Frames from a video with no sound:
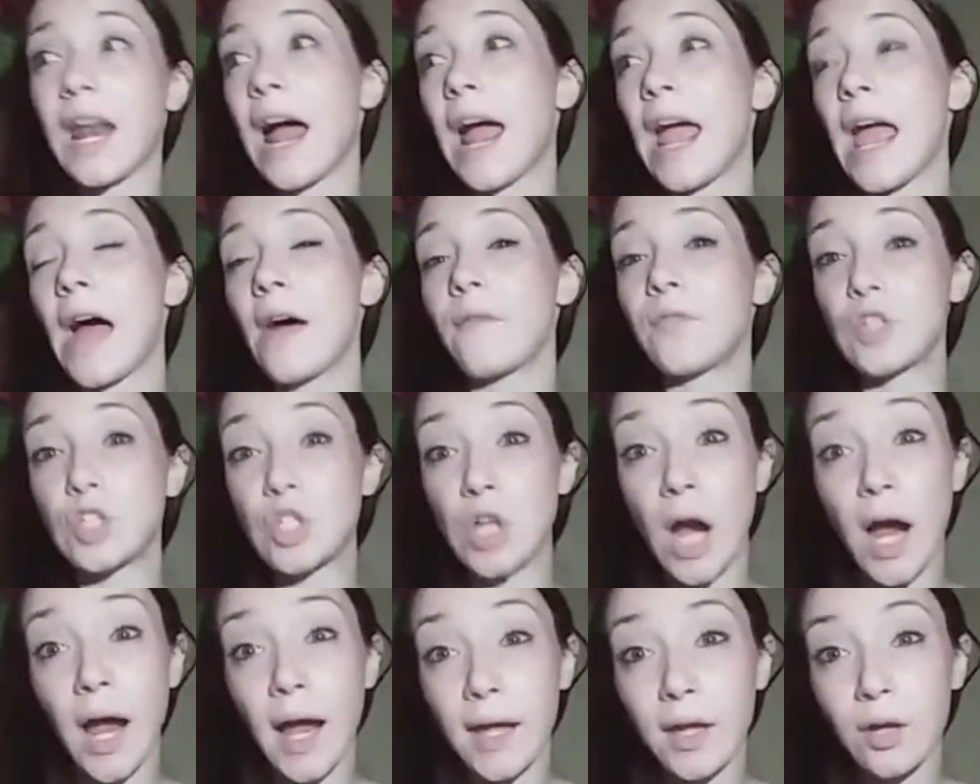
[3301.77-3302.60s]
I have a
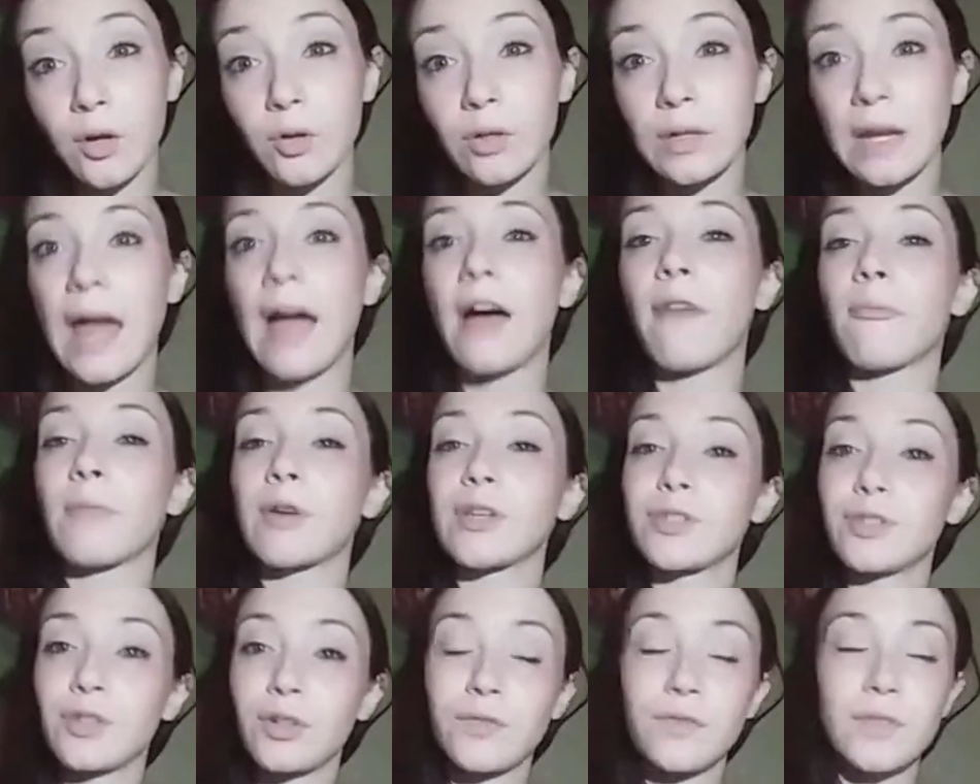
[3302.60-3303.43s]
child, I have my
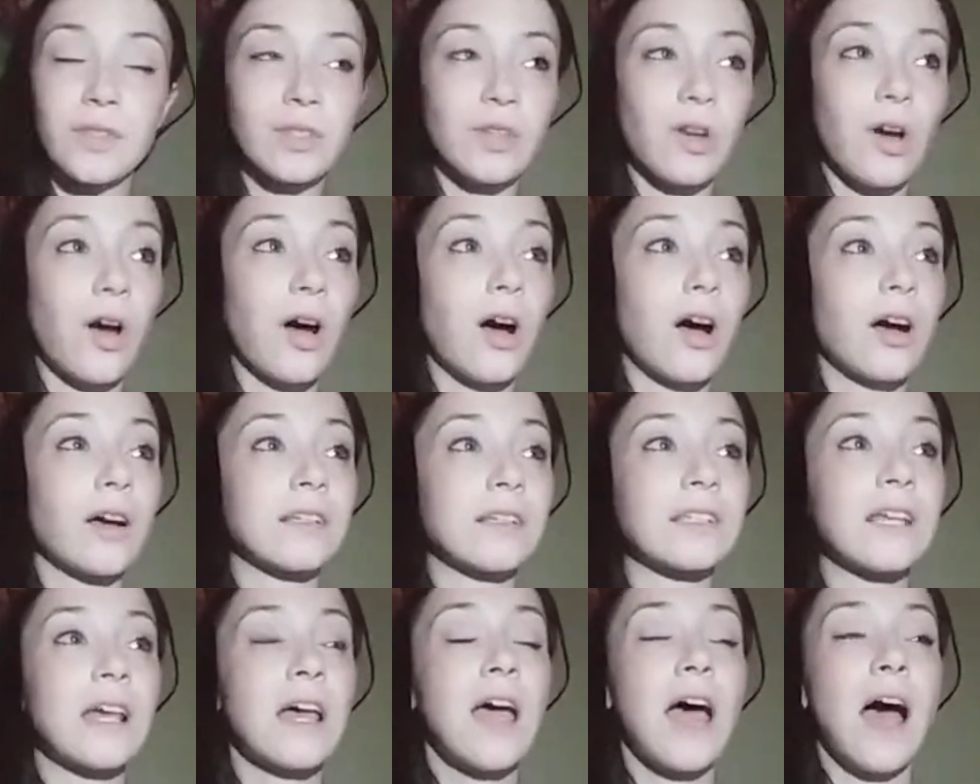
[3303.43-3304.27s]
service dogs,